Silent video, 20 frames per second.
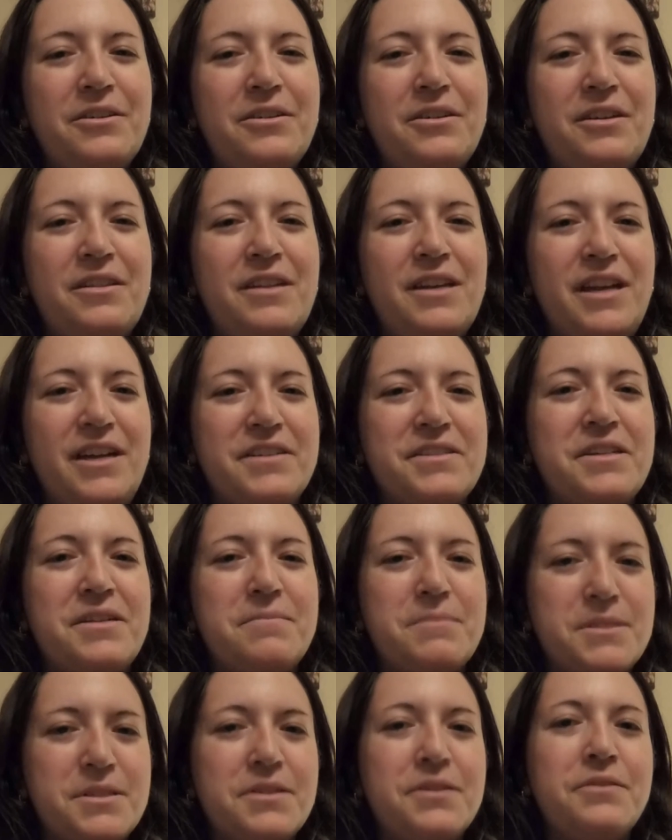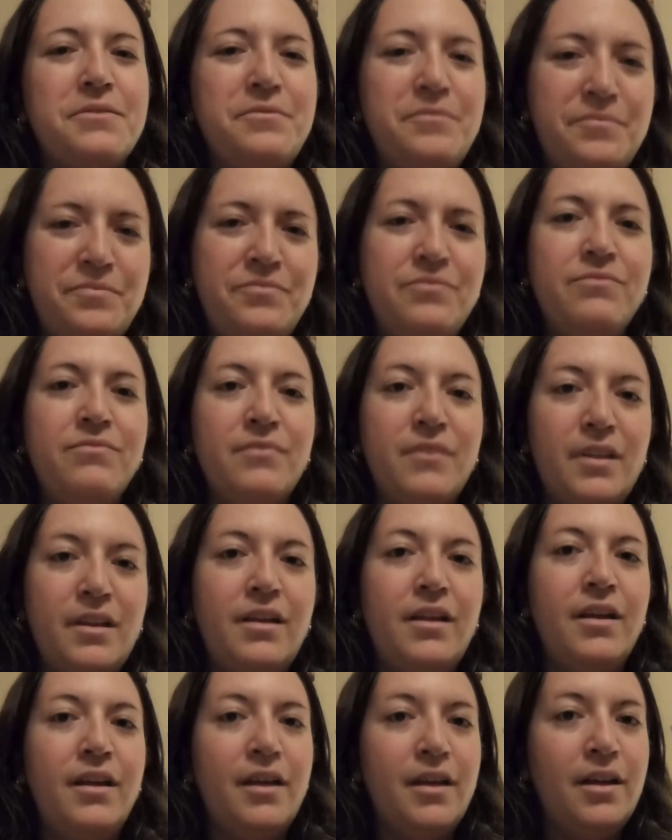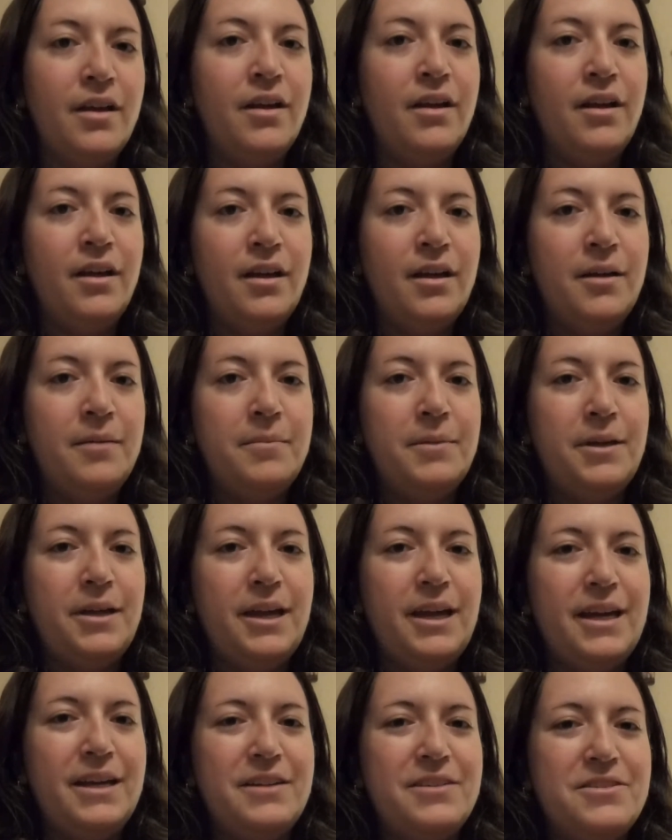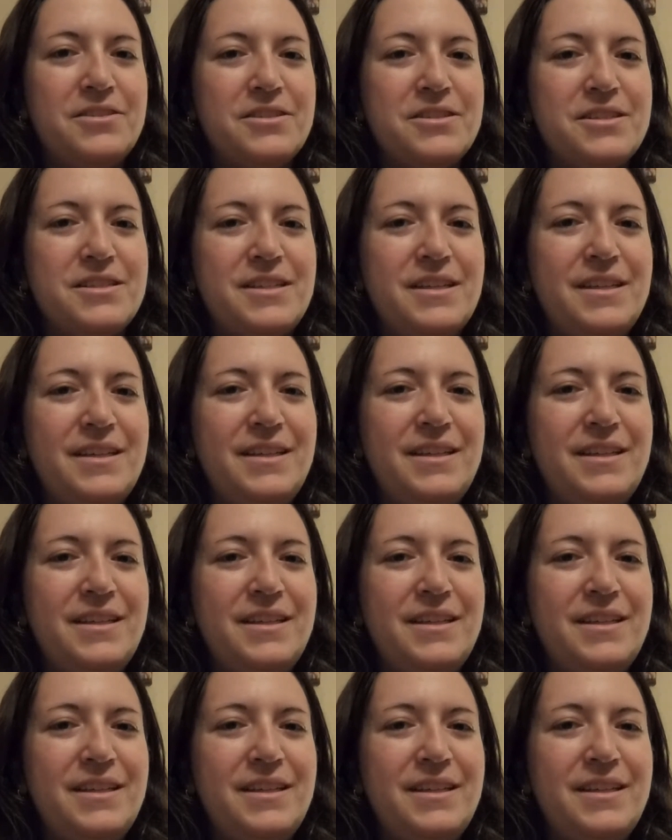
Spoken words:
in the next episode. But yeah, just